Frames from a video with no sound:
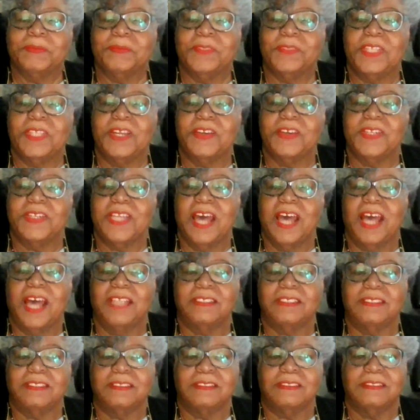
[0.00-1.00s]
They're
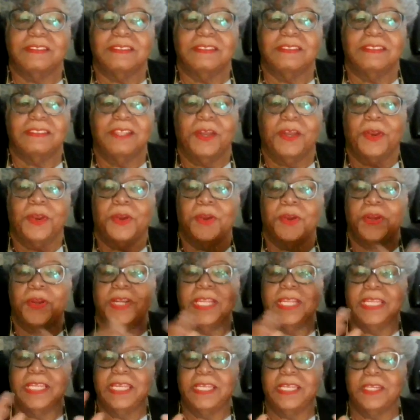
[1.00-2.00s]
not
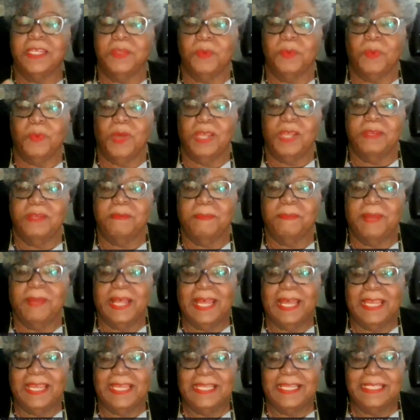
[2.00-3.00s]
hurting anyone
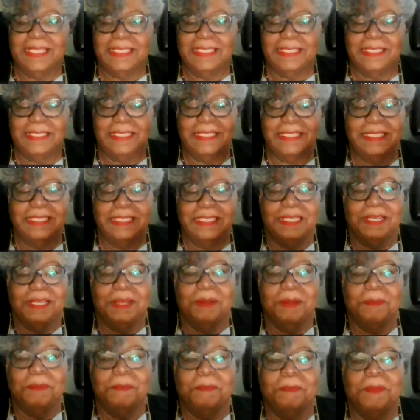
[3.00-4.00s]
by it,
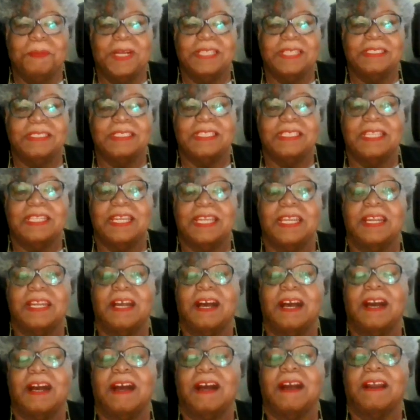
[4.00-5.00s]
but they
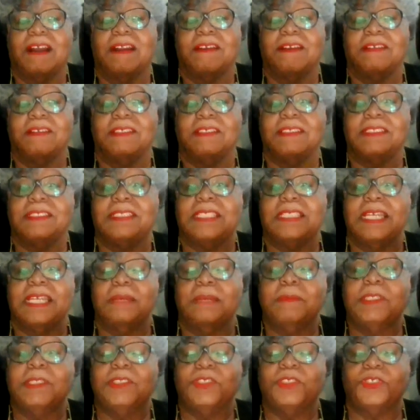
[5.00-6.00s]
are
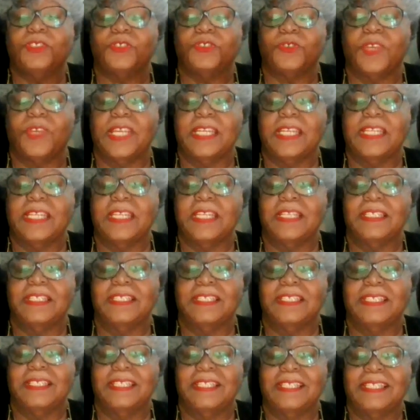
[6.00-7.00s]
demonstrating
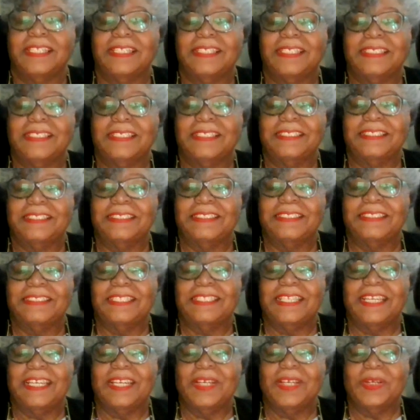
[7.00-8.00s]

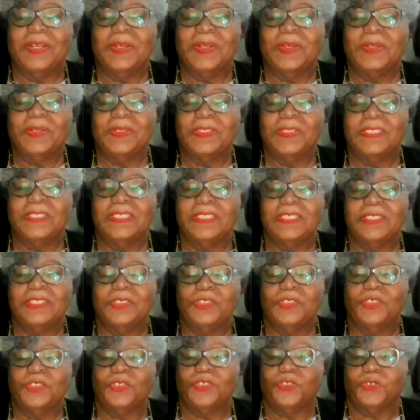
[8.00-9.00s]
their
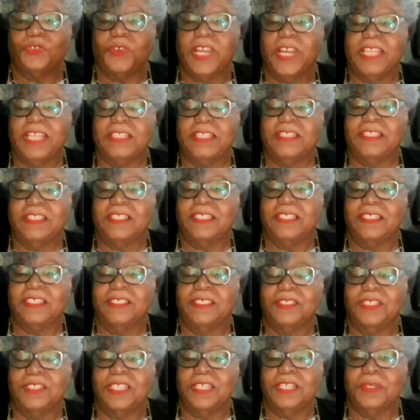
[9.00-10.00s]
strength
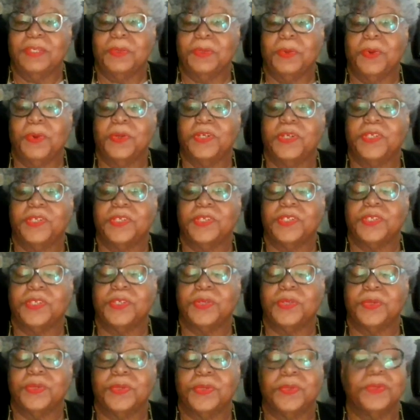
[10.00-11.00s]
in order
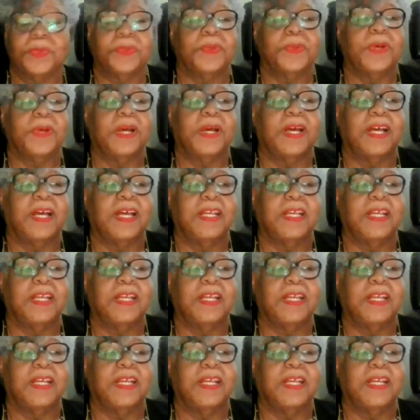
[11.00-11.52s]
to